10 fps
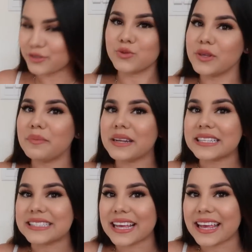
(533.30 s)
I'll sleep in
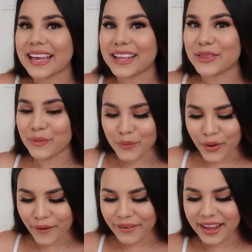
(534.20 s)
a second, don't
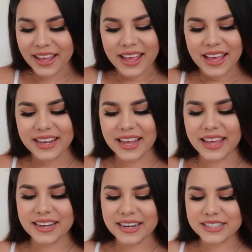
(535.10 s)
worry. And
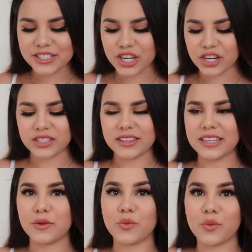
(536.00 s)
Aiden is
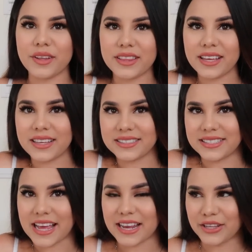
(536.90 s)
currently with
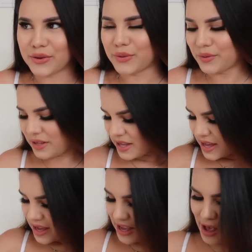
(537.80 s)
Daniel,
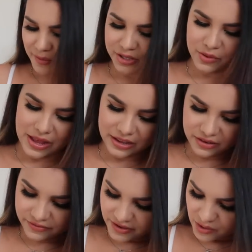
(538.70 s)
so I
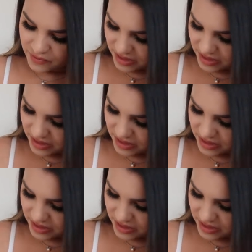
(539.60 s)
could film